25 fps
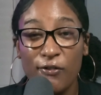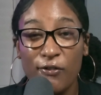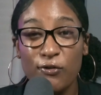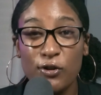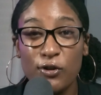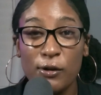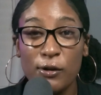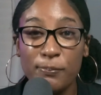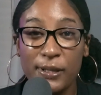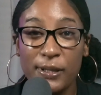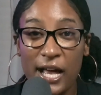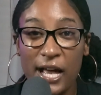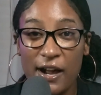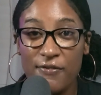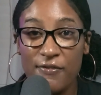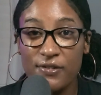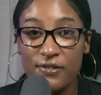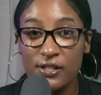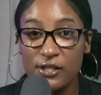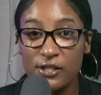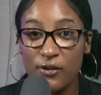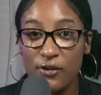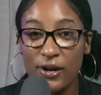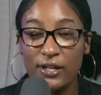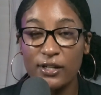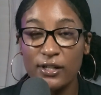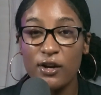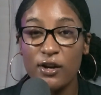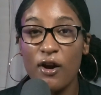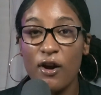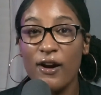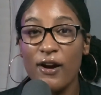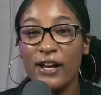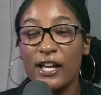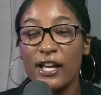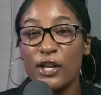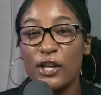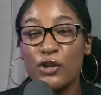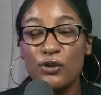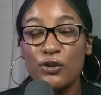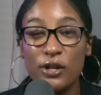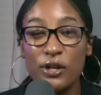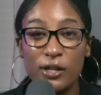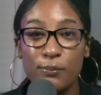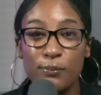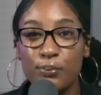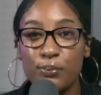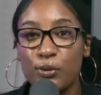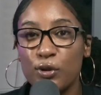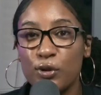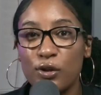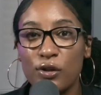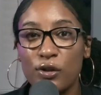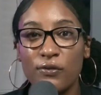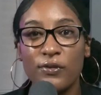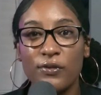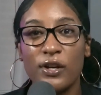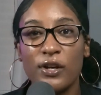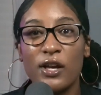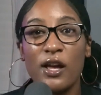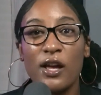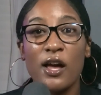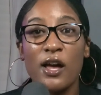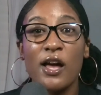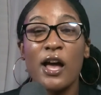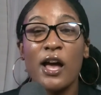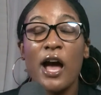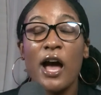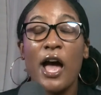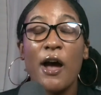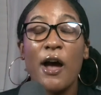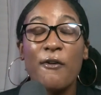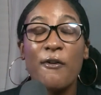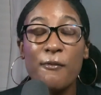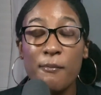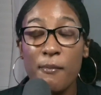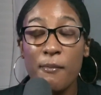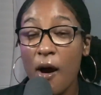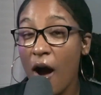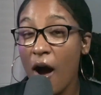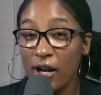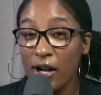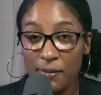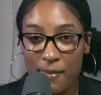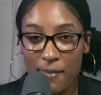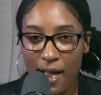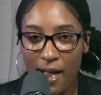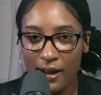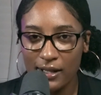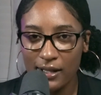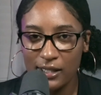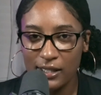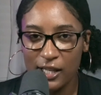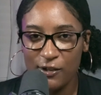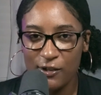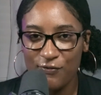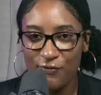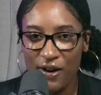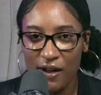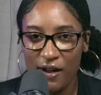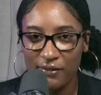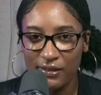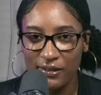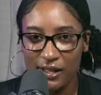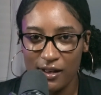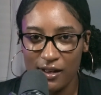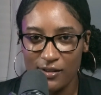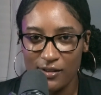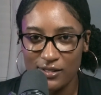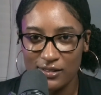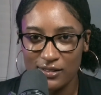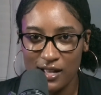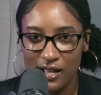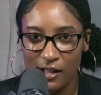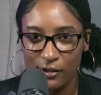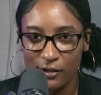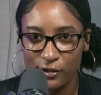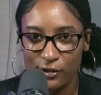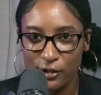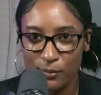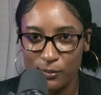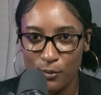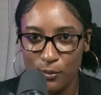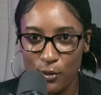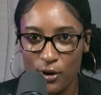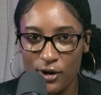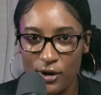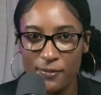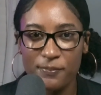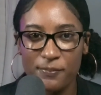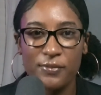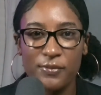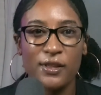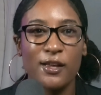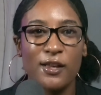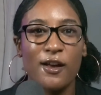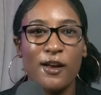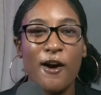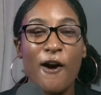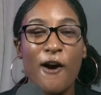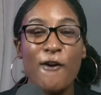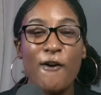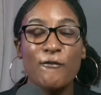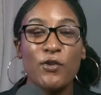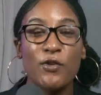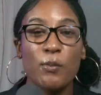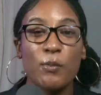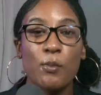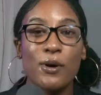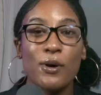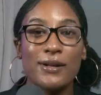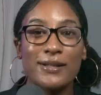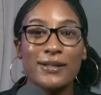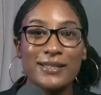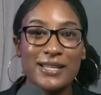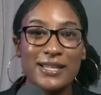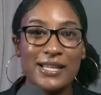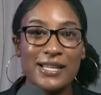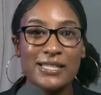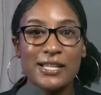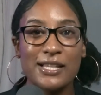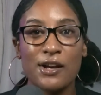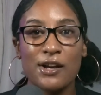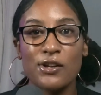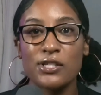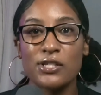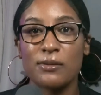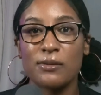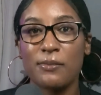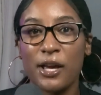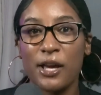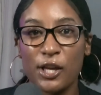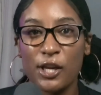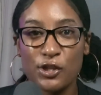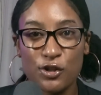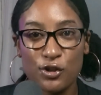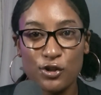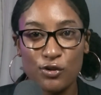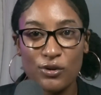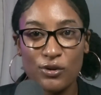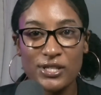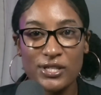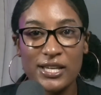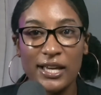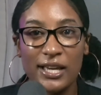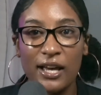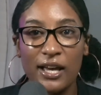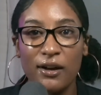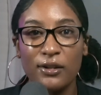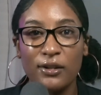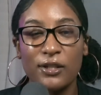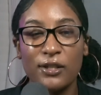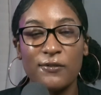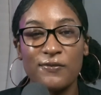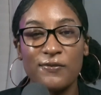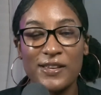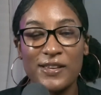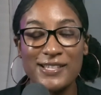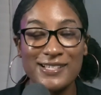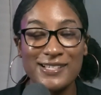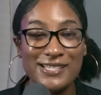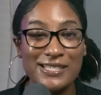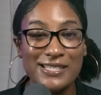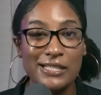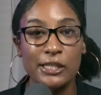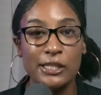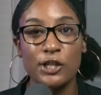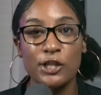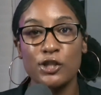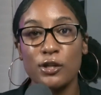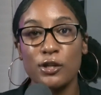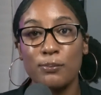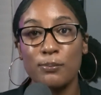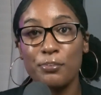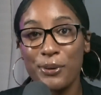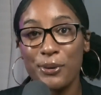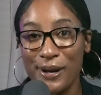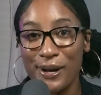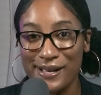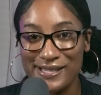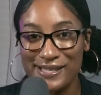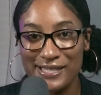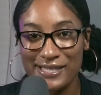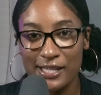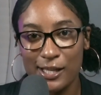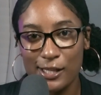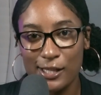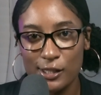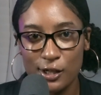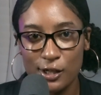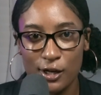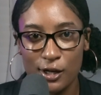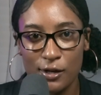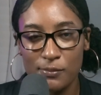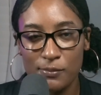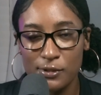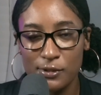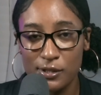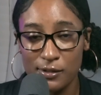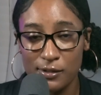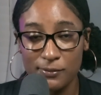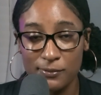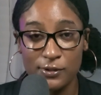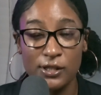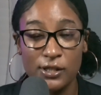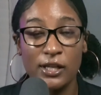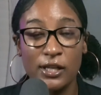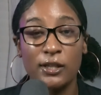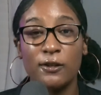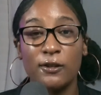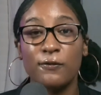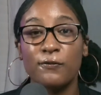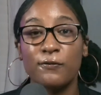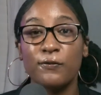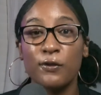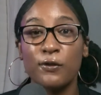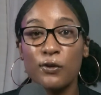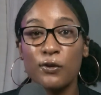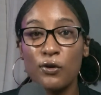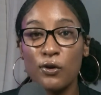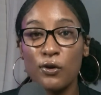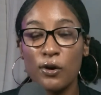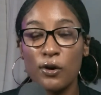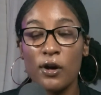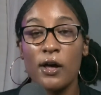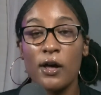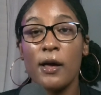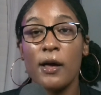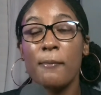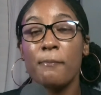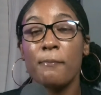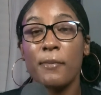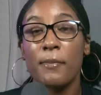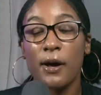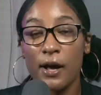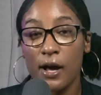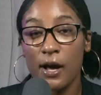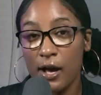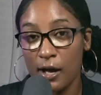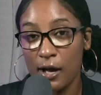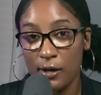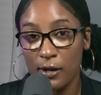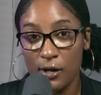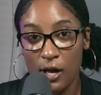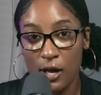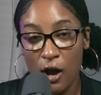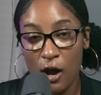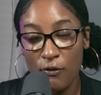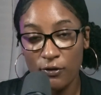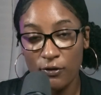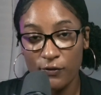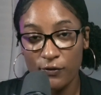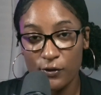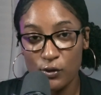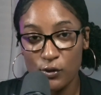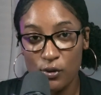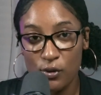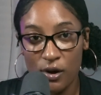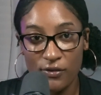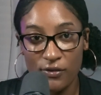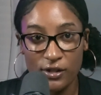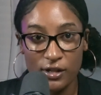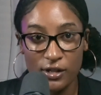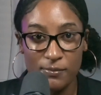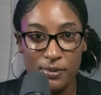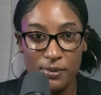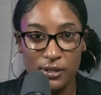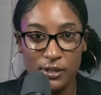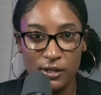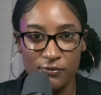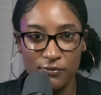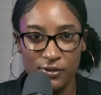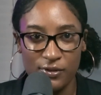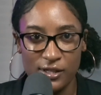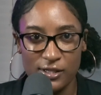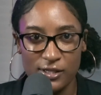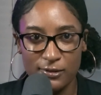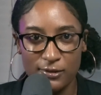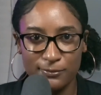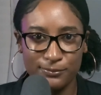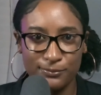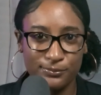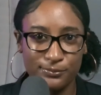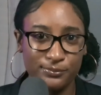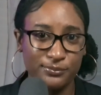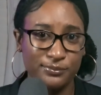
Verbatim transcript: If you apply for this credit card and you get approved, automatically $5,000 or more. For more details, make sure you check out the Visa Signature pricing and terms to get the full overview of their benefits.